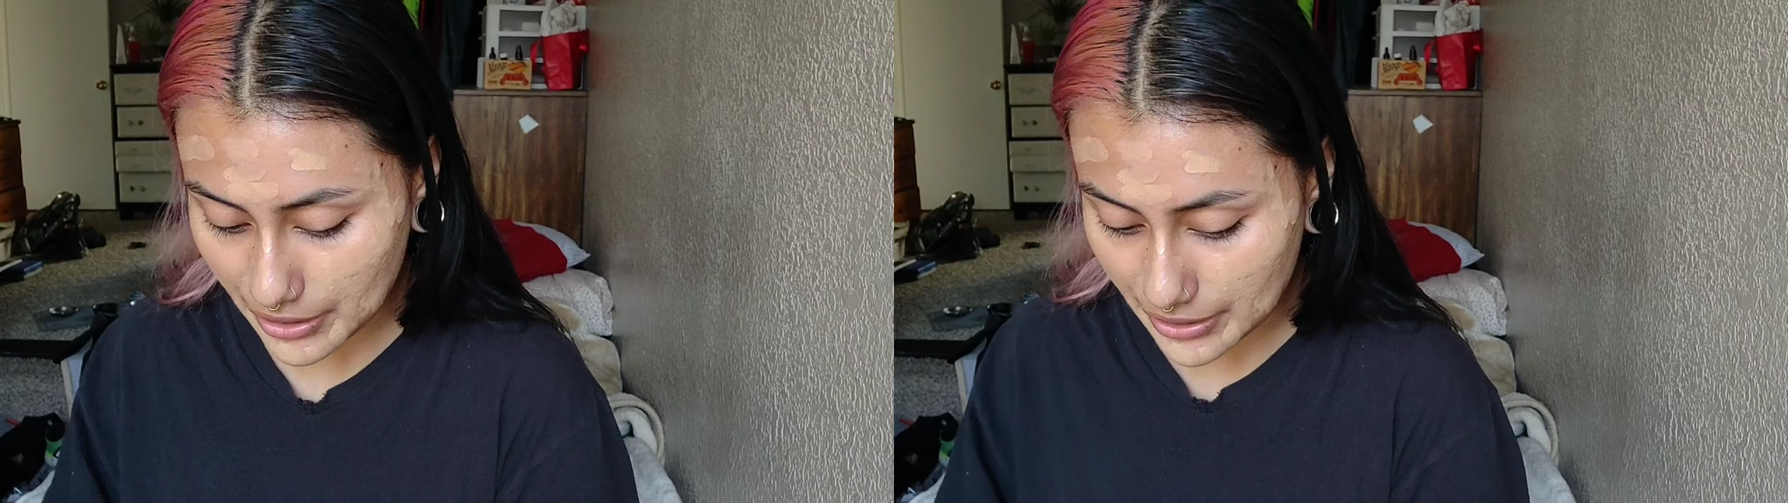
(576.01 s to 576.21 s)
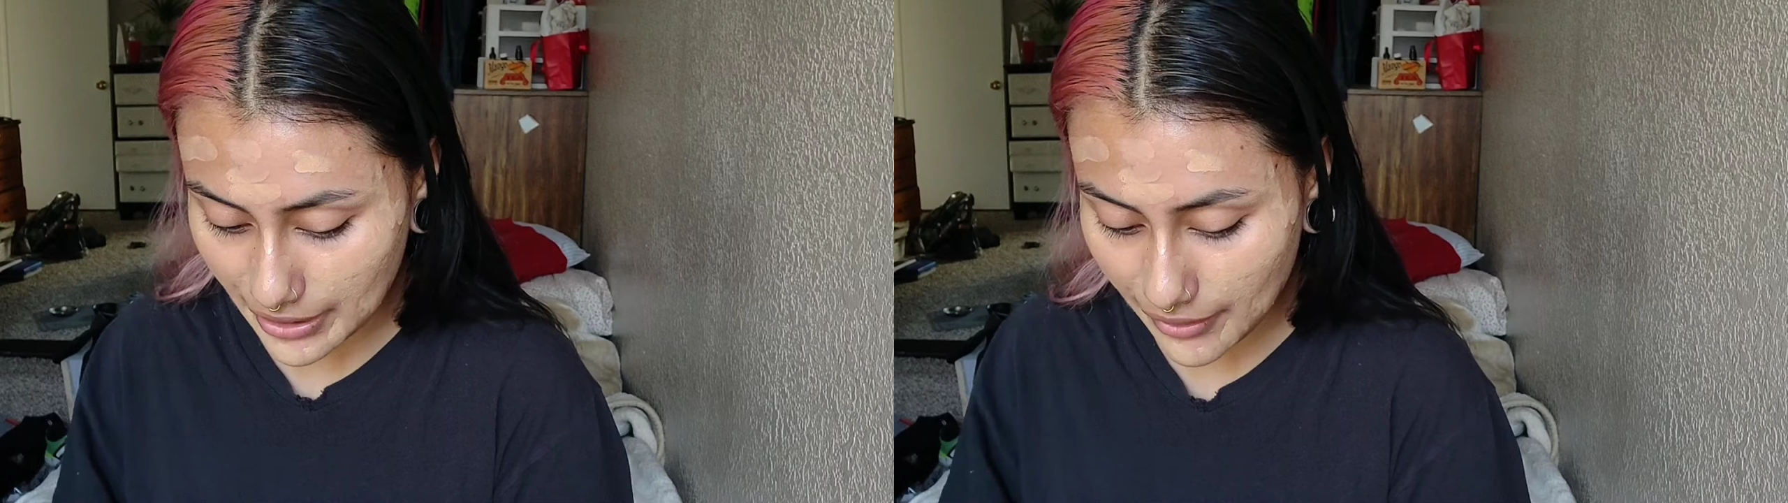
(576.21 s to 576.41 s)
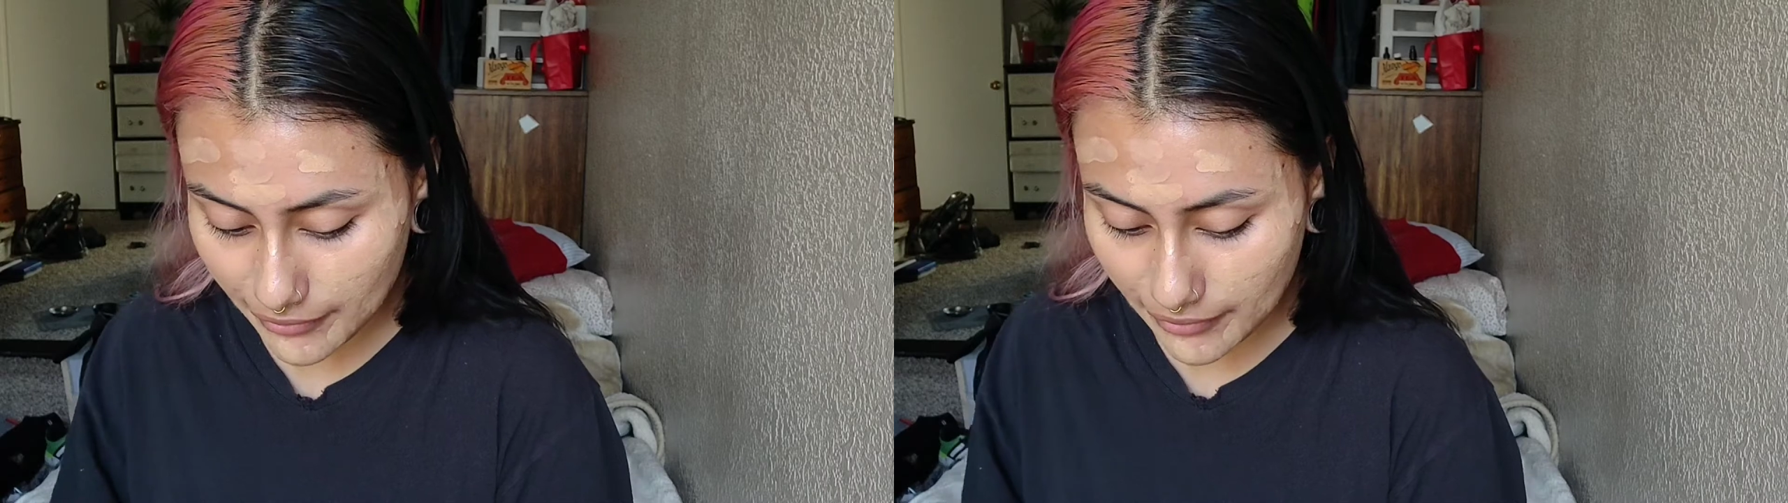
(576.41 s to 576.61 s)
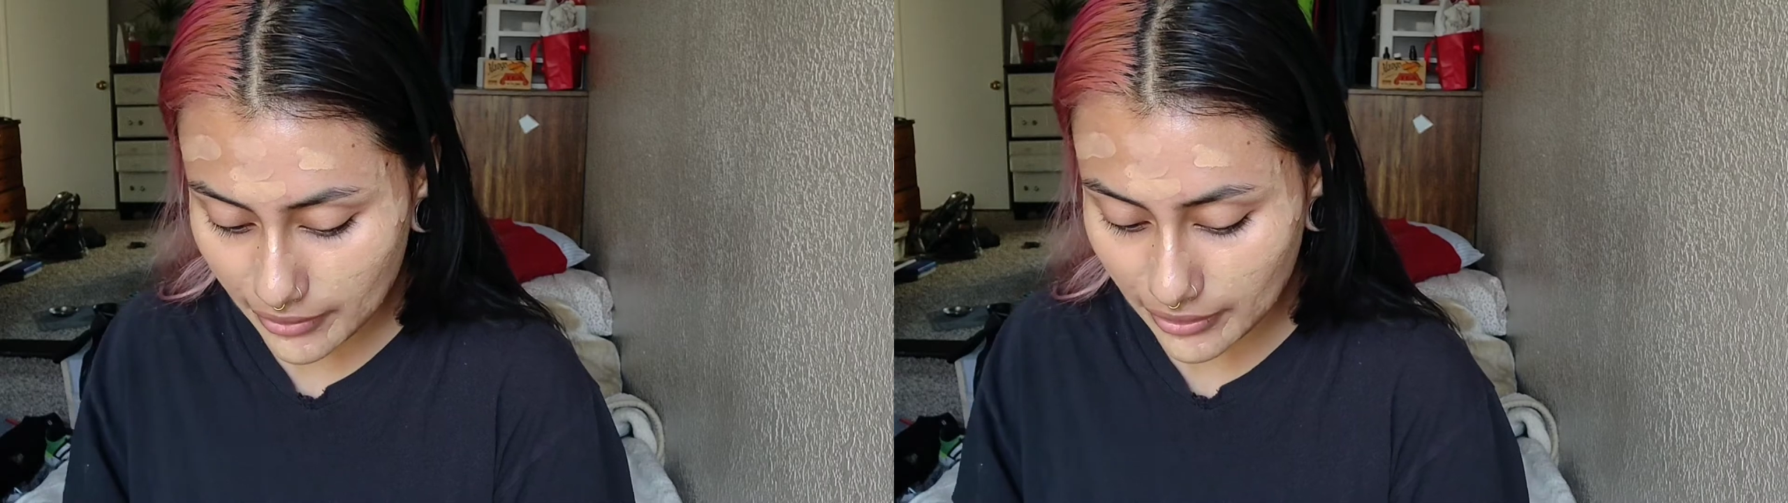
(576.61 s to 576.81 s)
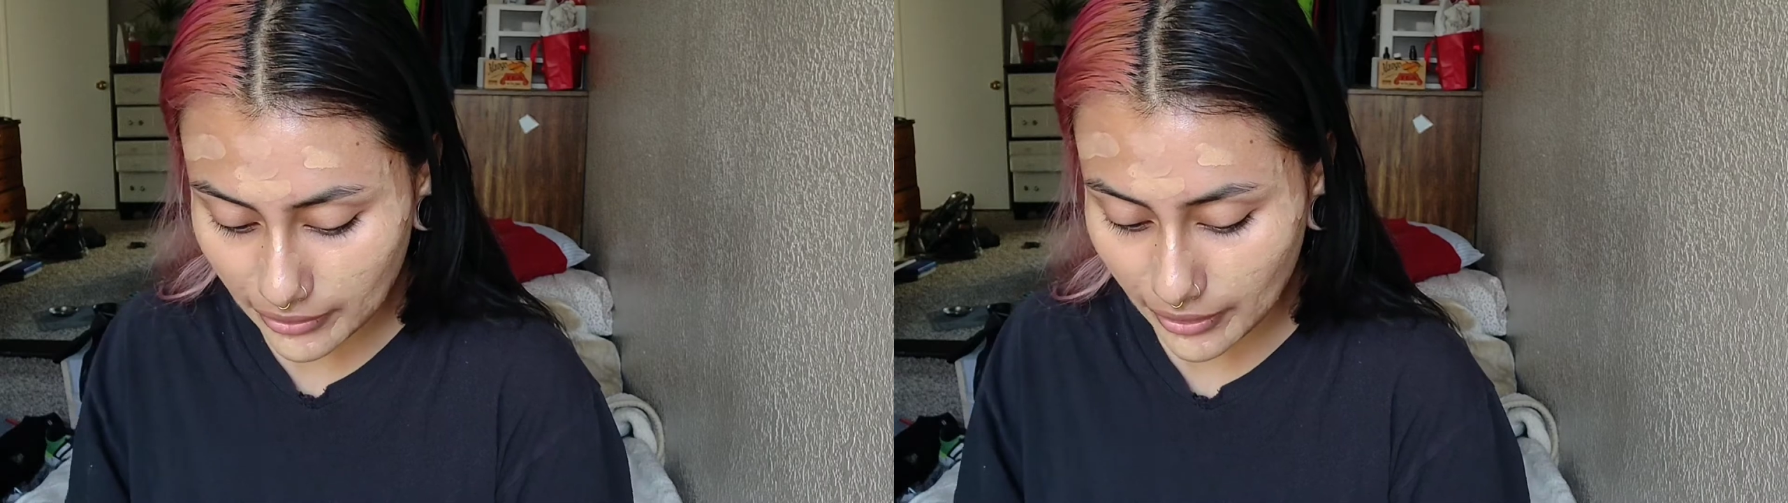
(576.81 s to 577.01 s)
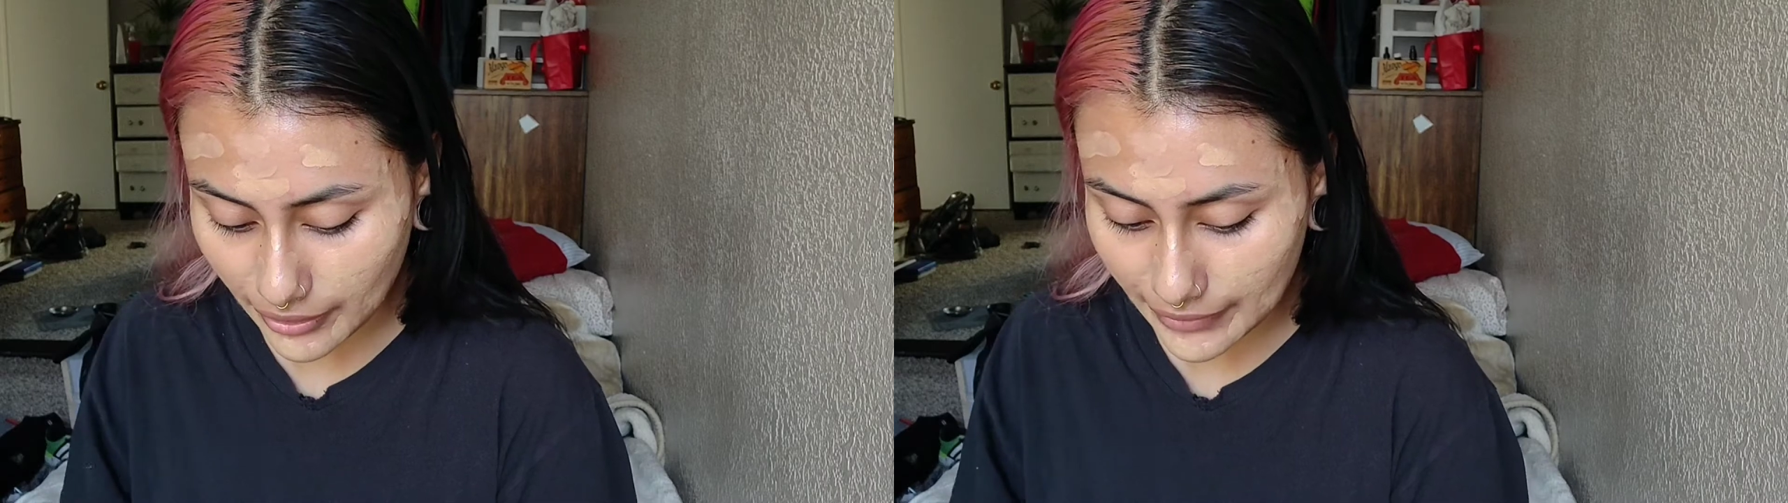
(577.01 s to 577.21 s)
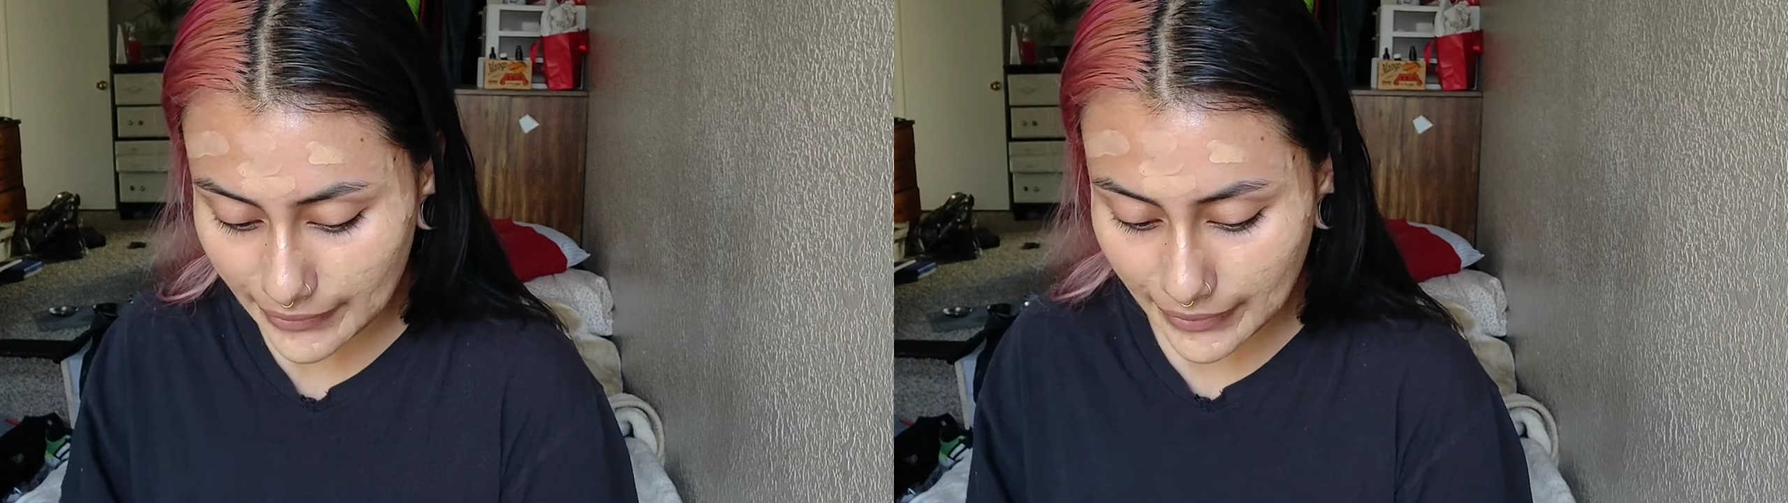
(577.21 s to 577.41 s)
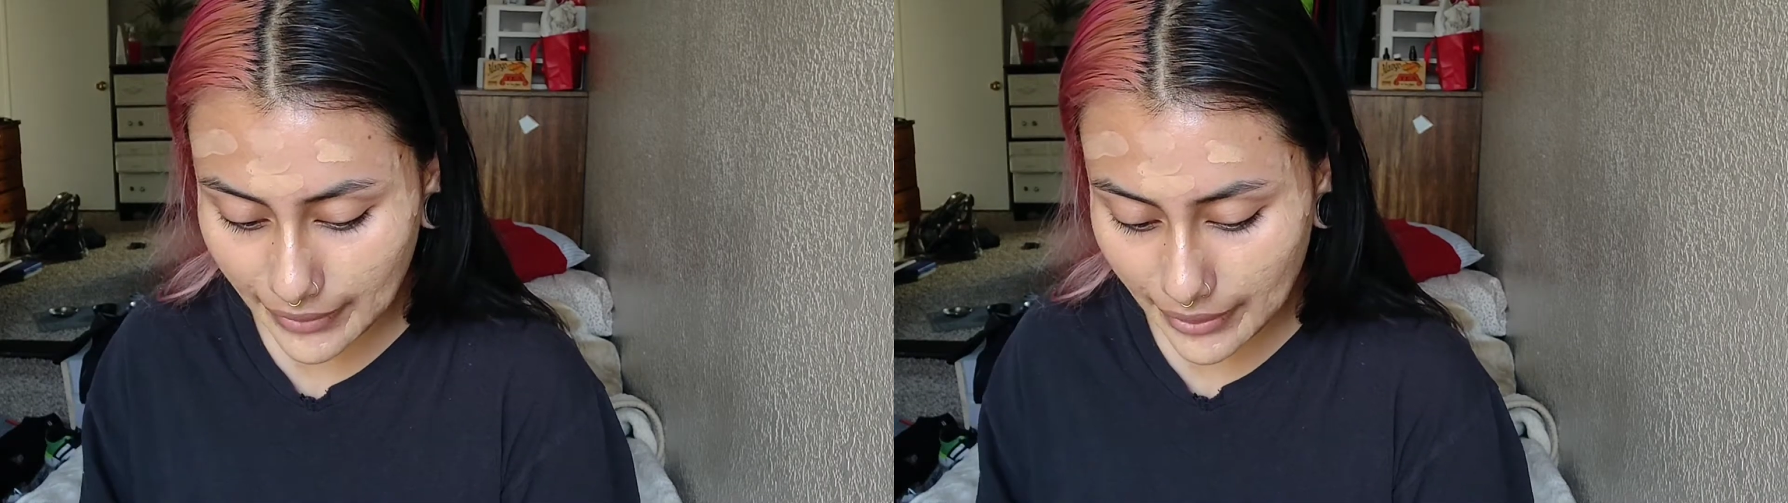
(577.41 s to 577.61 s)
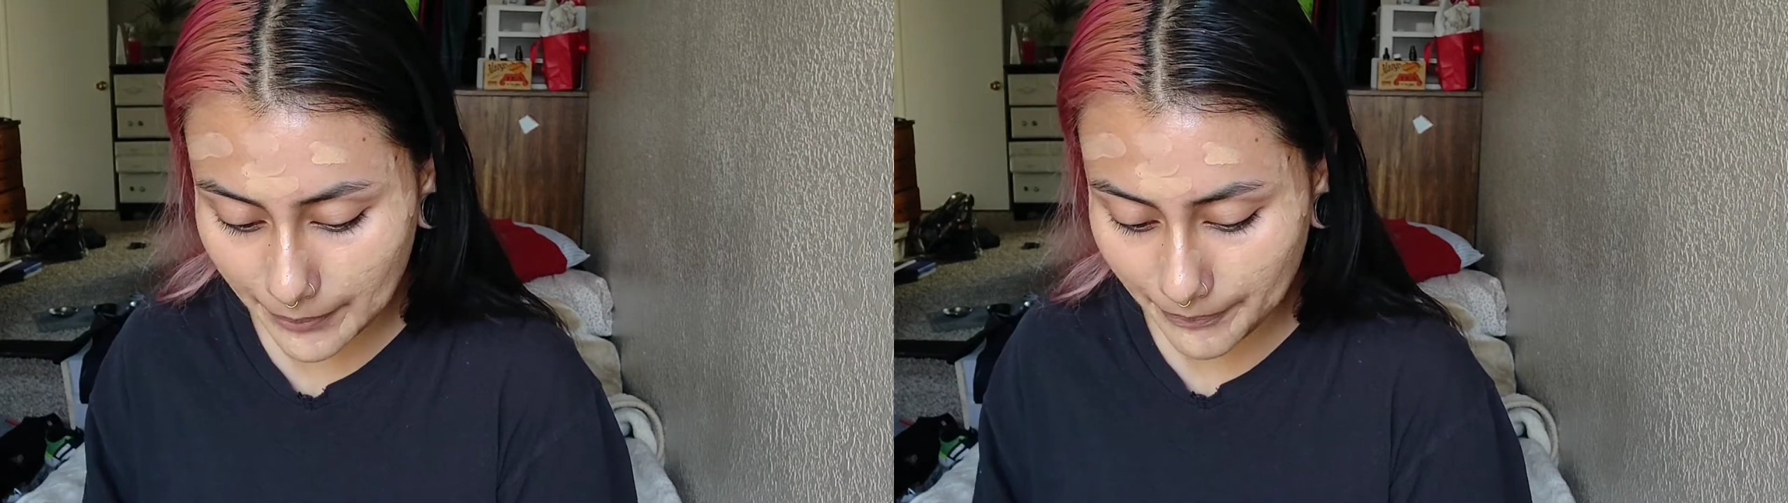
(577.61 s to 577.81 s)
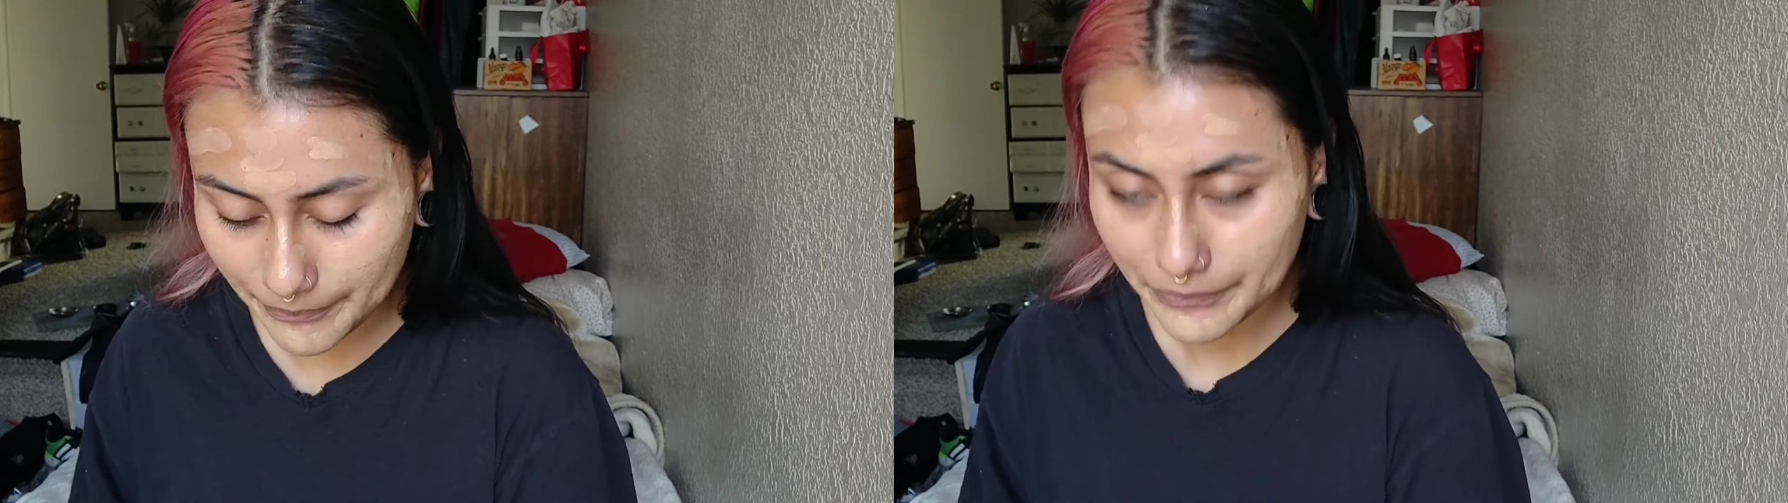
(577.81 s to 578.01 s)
to get for the longest time.